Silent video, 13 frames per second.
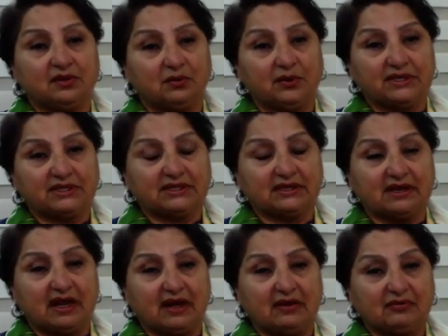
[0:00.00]
in the
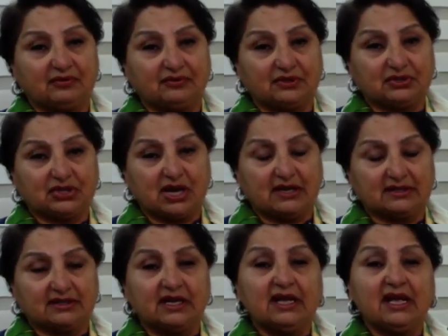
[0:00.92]
western half of the
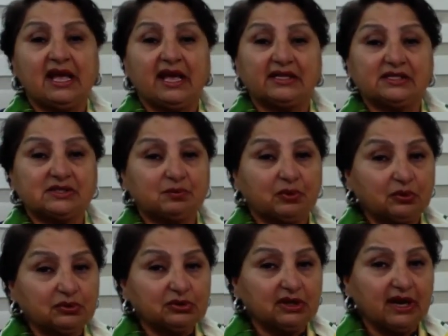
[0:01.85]
chart. Hence,
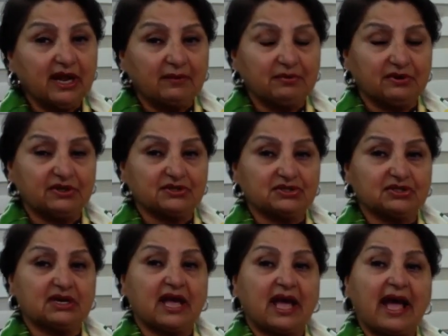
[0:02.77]
both
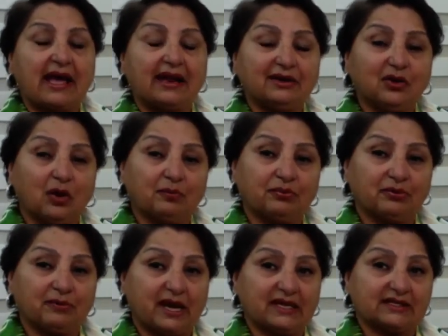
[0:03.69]
collaboration and
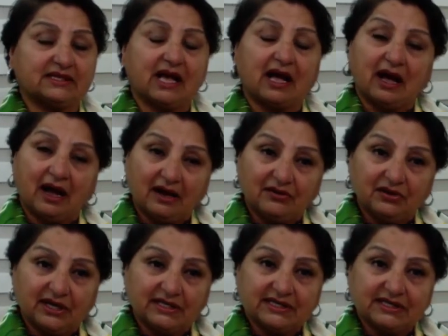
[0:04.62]
compromise are
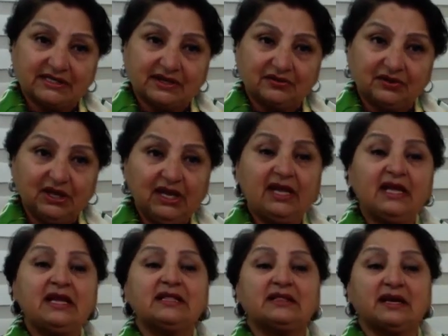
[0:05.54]
necessary.
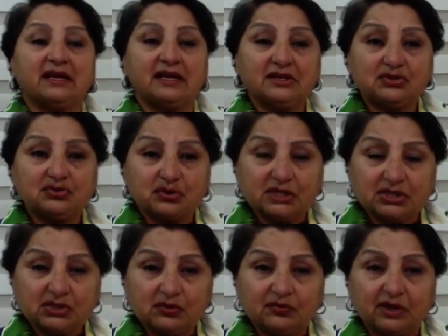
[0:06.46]
The
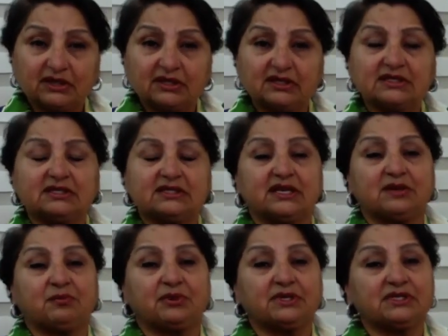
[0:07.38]
interest of others
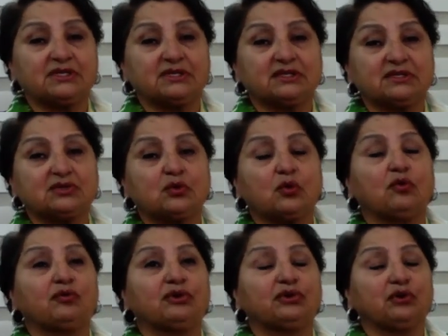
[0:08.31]
take precedence
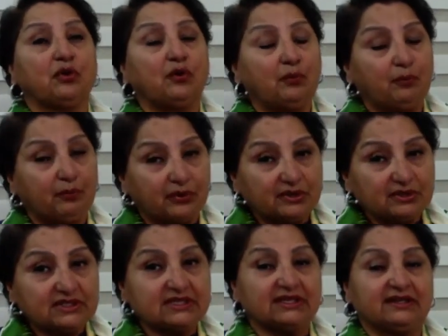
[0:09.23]
over your
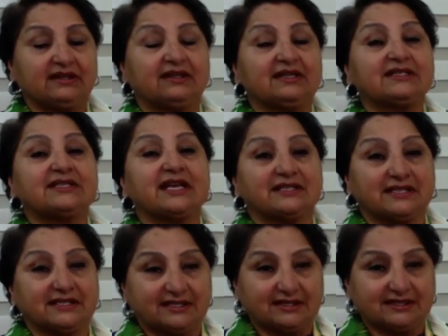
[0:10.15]
personal
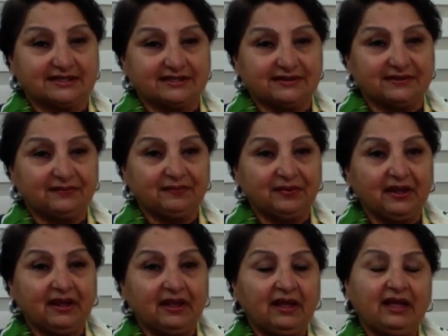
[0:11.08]
necessities.
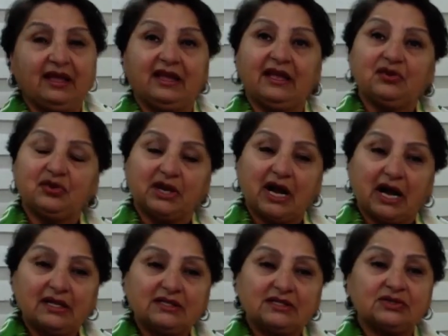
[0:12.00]
In
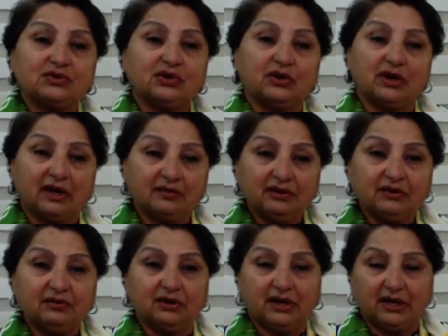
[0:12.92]
regards to your love
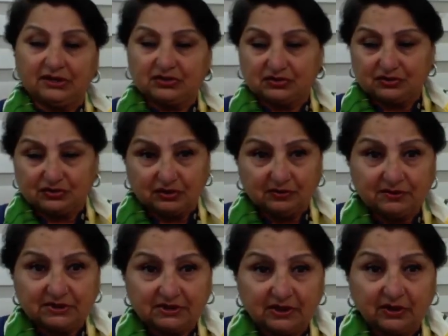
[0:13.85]
and
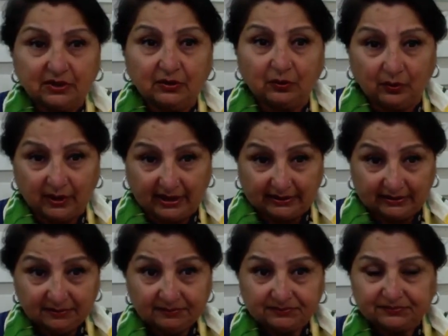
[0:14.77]
relationships,
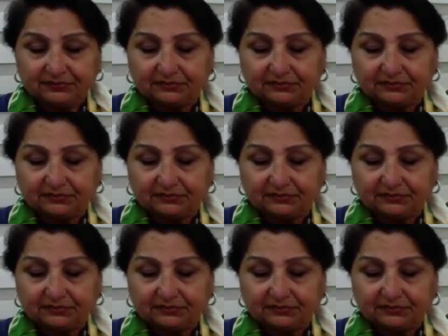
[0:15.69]
well,